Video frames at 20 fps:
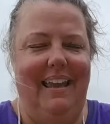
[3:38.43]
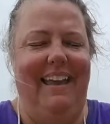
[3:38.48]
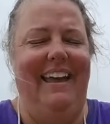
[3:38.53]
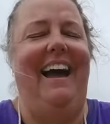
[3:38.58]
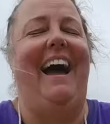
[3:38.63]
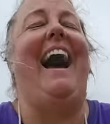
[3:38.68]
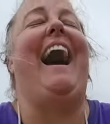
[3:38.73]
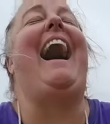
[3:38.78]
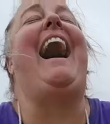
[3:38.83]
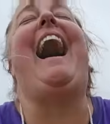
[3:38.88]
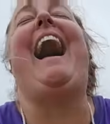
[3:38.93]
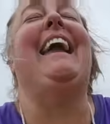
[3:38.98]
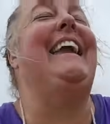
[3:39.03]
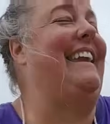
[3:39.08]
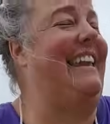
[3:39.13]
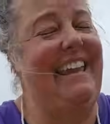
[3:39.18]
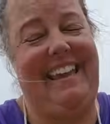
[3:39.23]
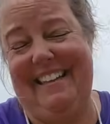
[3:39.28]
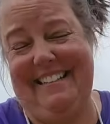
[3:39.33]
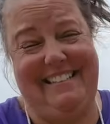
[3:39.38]
I
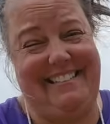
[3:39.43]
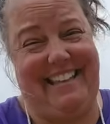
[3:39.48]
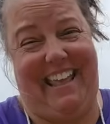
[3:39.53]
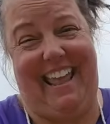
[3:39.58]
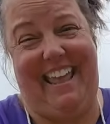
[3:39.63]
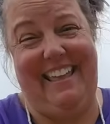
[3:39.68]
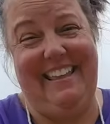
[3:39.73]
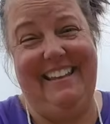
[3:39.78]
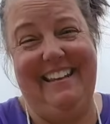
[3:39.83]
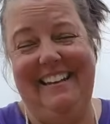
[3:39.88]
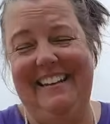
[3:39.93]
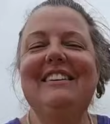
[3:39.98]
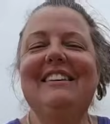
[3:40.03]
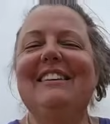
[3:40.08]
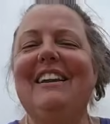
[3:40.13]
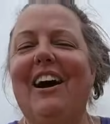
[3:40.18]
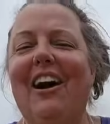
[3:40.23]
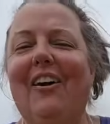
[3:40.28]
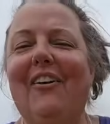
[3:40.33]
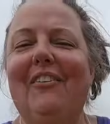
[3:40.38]
can't say it. You
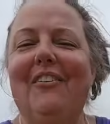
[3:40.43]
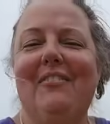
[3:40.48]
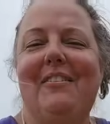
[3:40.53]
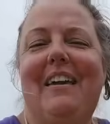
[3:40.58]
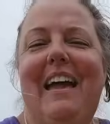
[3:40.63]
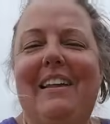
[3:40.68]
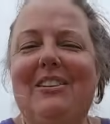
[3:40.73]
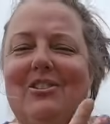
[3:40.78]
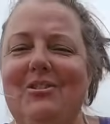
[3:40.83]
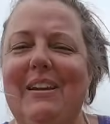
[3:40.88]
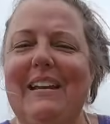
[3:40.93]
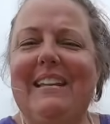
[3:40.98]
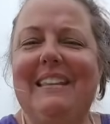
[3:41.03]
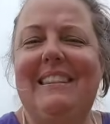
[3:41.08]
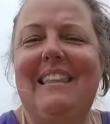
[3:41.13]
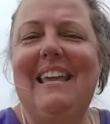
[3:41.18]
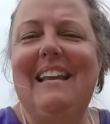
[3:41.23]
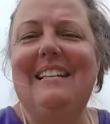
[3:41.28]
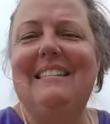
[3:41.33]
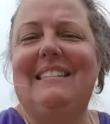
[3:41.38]
know, treat
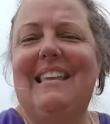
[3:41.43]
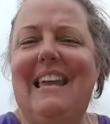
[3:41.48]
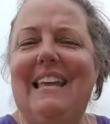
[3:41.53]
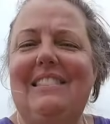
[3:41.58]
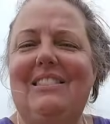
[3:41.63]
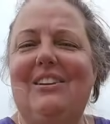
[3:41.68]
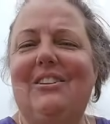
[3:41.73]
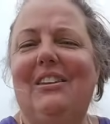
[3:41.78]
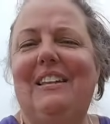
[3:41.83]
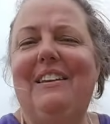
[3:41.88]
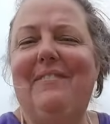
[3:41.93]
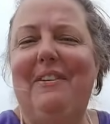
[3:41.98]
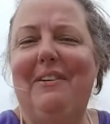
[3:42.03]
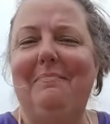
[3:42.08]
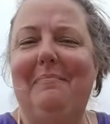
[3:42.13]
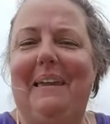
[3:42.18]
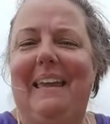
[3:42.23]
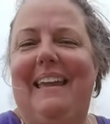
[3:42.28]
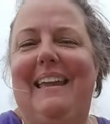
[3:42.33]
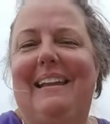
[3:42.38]
things like they're living
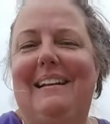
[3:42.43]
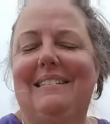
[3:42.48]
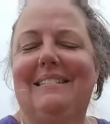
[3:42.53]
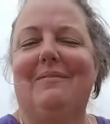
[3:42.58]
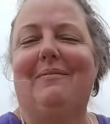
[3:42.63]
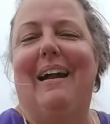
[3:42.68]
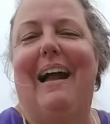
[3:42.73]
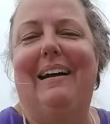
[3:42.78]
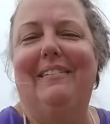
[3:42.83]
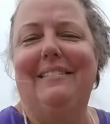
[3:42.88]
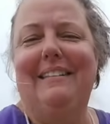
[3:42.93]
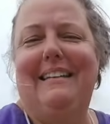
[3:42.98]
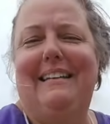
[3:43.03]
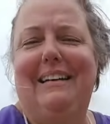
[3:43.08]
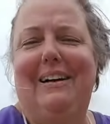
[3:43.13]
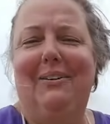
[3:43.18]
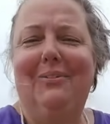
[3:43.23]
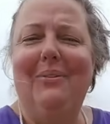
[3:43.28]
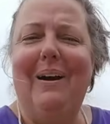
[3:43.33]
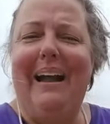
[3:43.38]
beings around
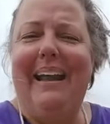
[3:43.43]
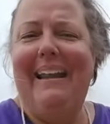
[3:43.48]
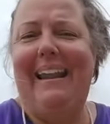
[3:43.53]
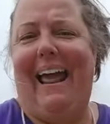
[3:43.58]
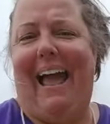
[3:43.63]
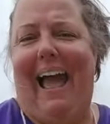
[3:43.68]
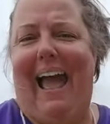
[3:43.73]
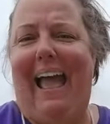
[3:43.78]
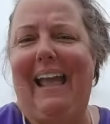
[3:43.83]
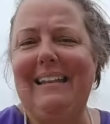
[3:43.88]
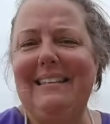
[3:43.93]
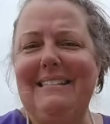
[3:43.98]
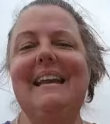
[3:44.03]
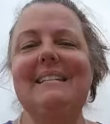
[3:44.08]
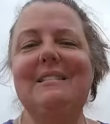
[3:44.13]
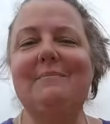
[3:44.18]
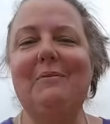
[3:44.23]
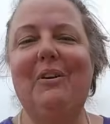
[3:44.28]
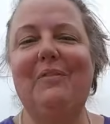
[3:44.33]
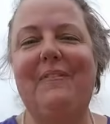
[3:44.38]
here. Why not?
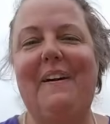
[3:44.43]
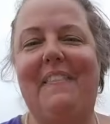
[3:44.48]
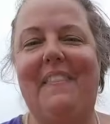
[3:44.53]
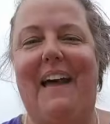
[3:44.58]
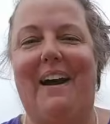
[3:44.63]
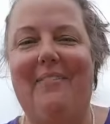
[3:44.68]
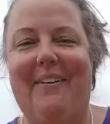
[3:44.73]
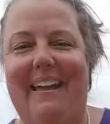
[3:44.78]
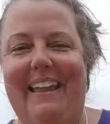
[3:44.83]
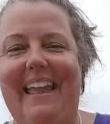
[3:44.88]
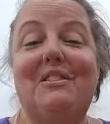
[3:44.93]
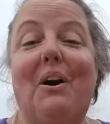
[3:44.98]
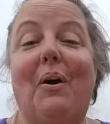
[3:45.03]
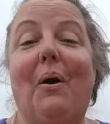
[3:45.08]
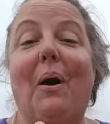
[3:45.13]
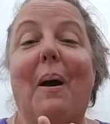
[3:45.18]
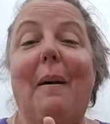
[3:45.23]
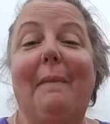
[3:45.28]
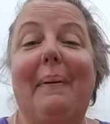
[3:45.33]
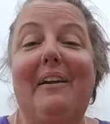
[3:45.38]
It's more fun that way. So,
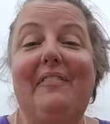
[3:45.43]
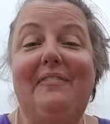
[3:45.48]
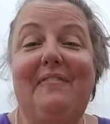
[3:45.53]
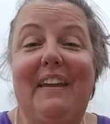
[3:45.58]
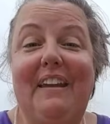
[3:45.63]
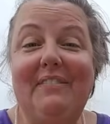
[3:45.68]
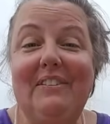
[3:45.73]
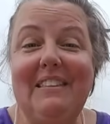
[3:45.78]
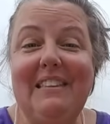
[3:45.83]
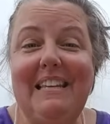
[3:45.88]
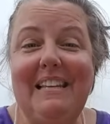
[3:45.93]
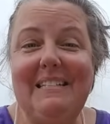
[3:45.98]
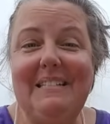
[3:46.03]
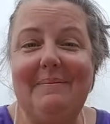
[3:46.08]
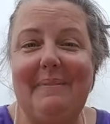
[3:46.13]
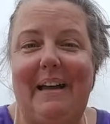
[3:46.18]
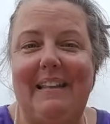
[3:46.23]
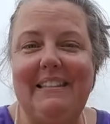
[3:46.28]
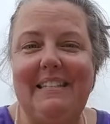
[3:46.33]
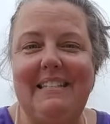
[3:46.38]
my favorite things
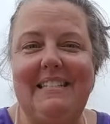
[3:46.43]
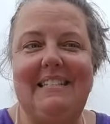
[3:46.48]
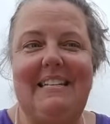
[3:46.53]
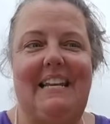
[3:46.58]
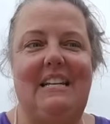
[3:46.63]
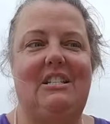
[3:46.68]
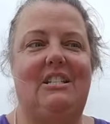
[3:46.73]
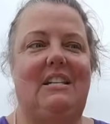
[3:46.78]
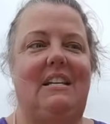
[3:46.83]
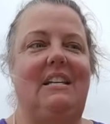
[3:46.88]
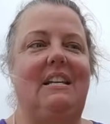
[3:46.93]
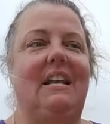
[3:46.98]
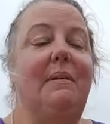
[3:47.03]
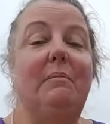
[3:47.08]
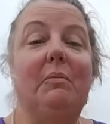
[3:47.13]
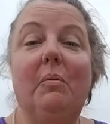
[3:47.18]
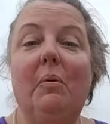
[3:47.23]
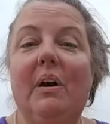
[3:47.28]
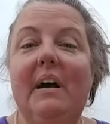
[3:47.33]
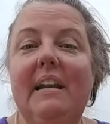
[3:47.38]
about this station
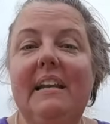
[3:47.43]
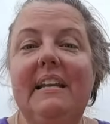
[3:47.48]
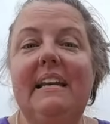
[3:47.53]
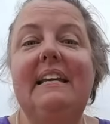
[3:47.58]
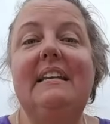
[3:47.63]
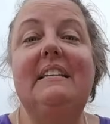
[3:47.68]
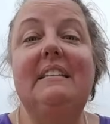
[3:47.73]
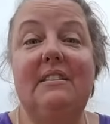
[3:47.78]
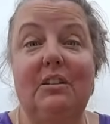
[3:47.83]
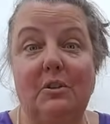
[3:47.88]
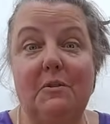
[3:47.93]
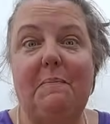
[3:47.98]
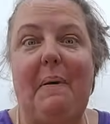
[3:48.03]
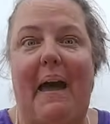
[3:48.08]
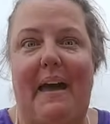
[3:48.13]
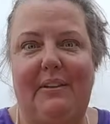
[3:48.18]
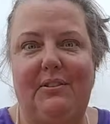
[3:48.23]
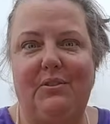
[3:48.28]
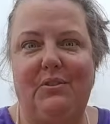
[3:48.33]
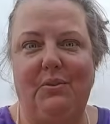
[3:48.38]
number one, it, there's
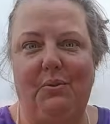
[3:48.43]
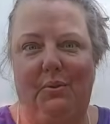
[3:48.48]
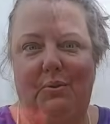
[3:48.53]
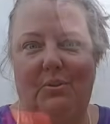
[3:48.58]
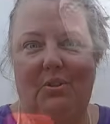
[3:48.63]
pass through